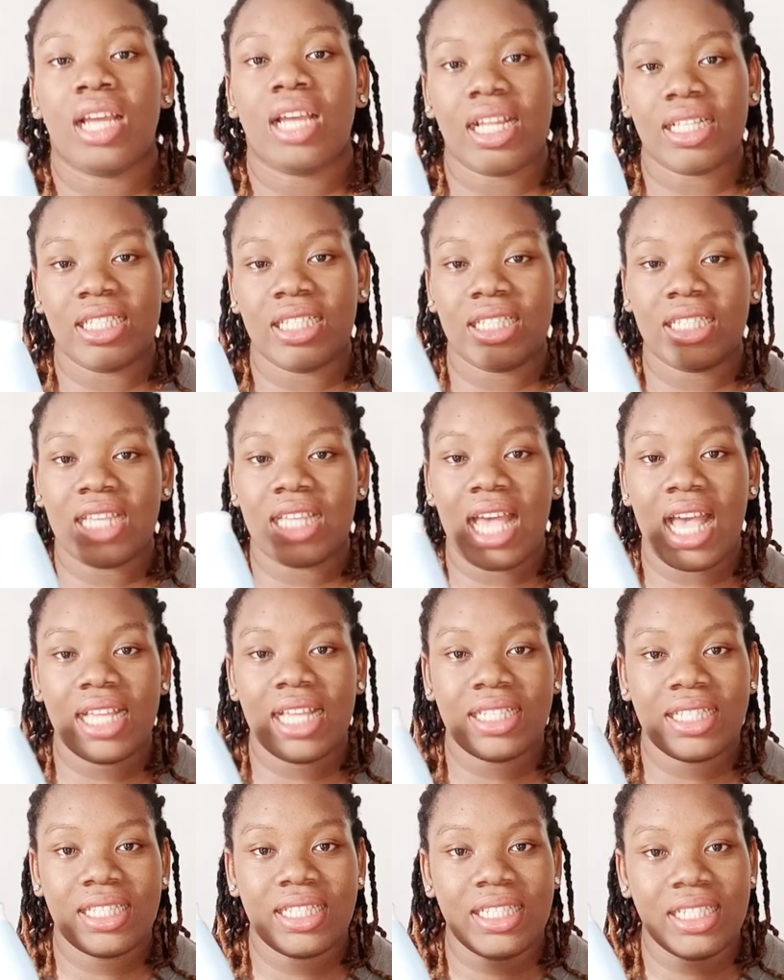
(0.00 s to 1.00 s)
And it
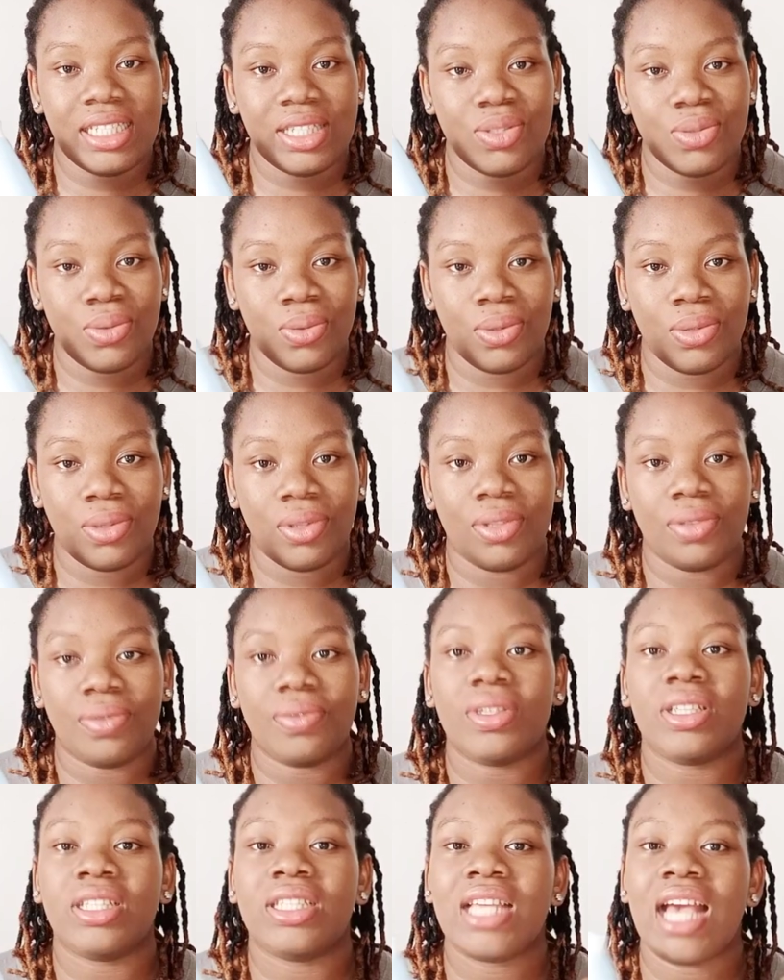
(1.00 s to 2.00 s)
has this one.
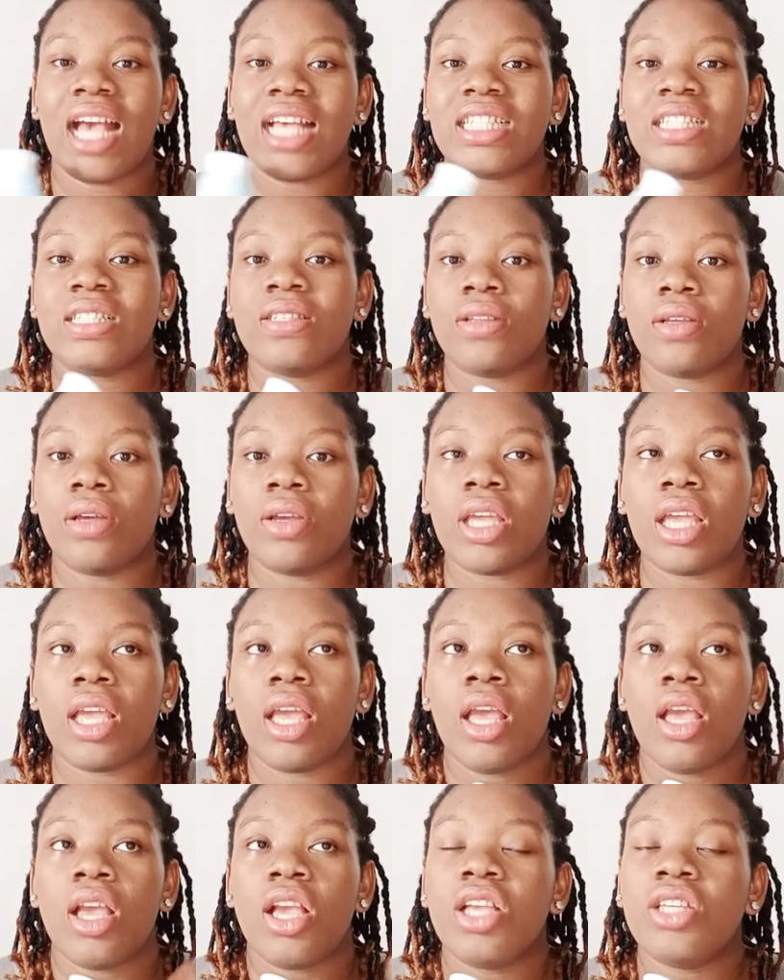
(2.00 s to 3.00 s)
It has,
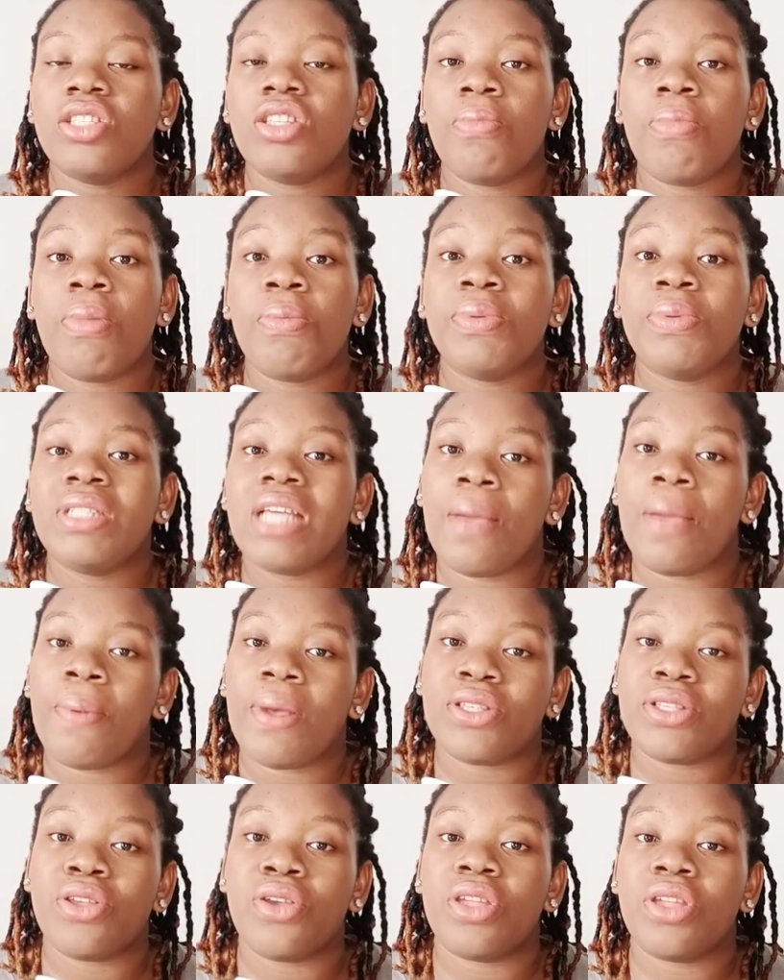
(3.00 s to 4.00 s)
okay, it's not baby
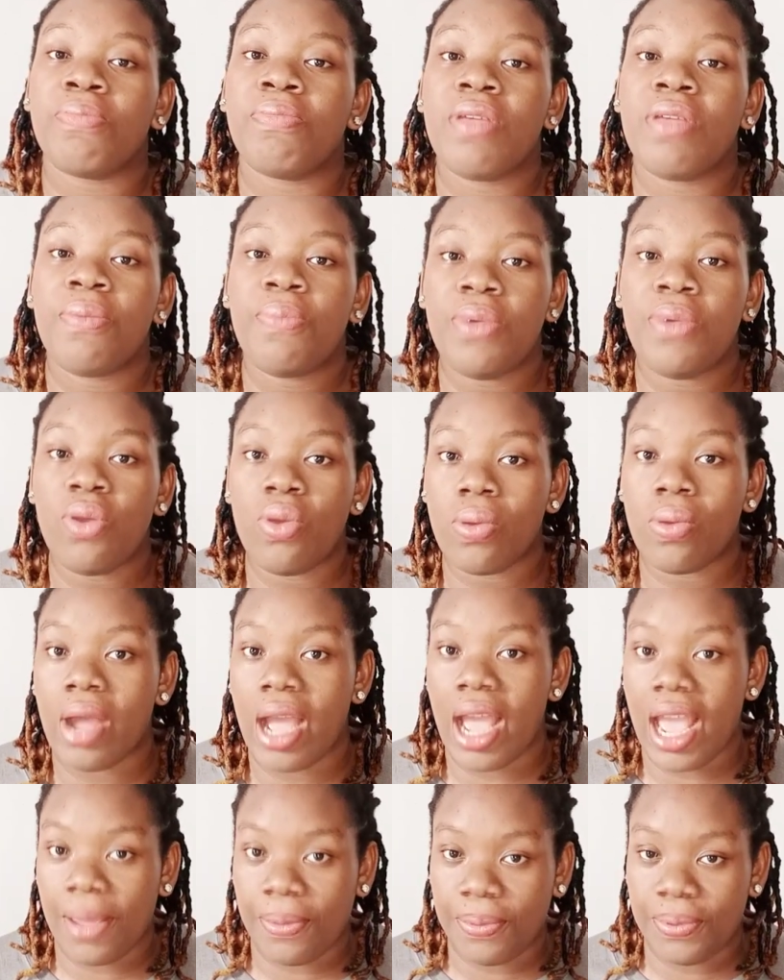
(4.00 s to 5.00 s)
diaper, sorry, baby
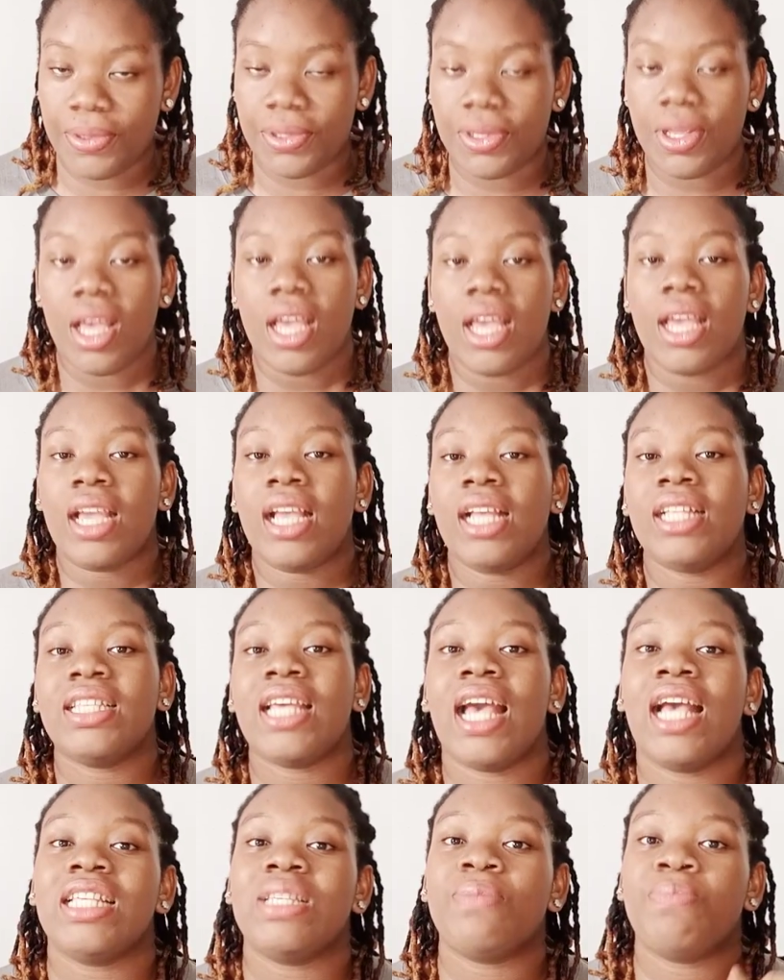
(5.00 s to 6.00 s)
wipes.
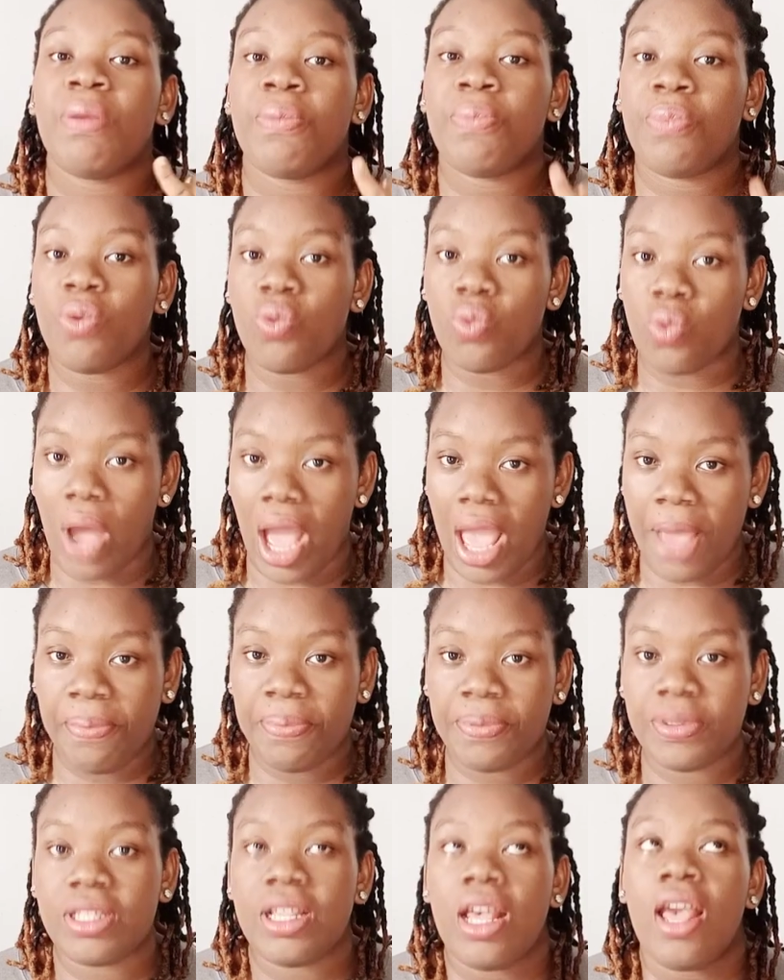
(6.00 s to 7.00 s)
It has baby
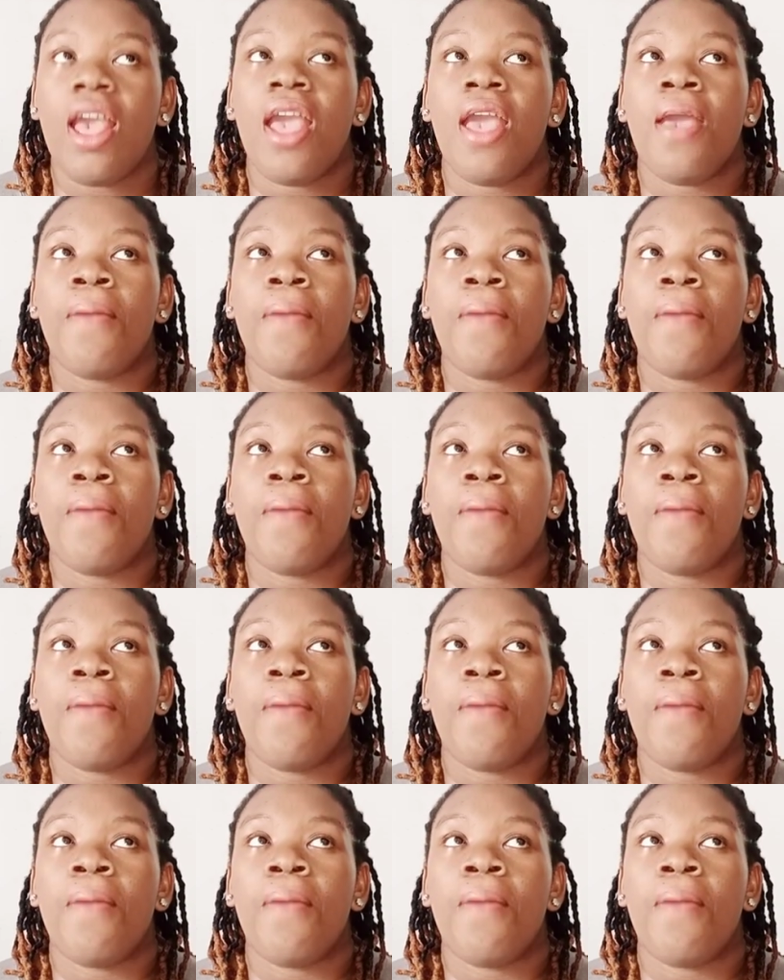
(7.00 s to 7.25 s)
wipes,